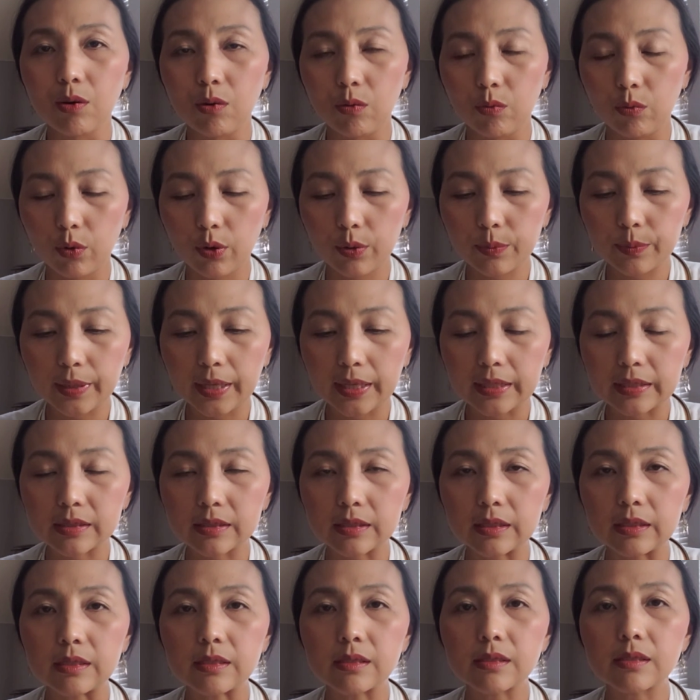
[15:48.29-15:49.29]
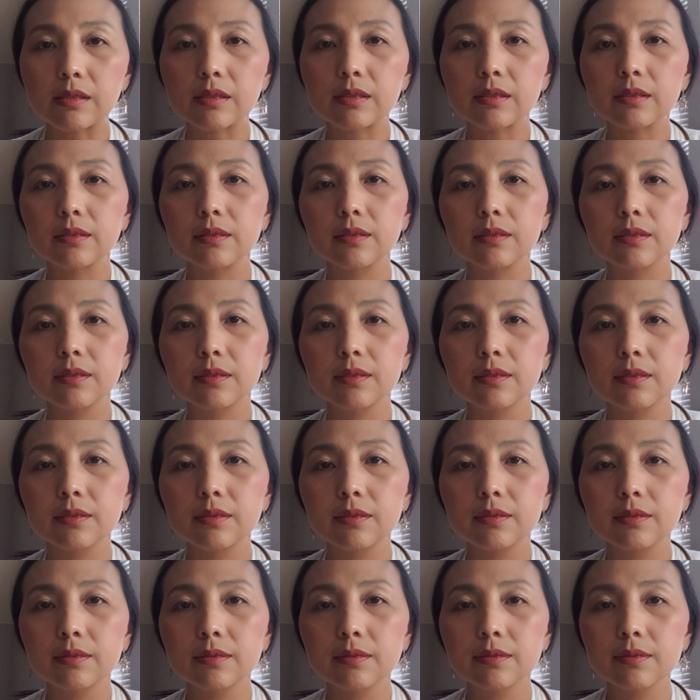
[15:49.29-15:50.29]
Warm blessings,
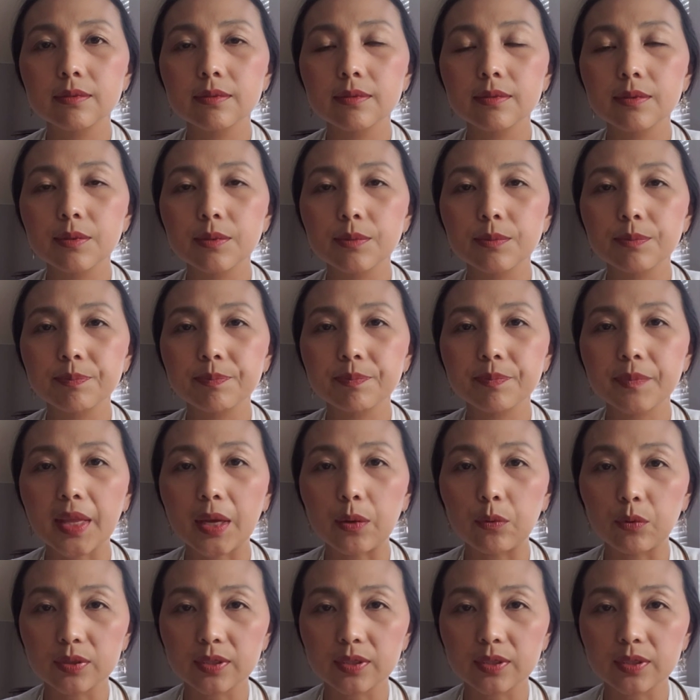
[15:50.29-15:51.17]
and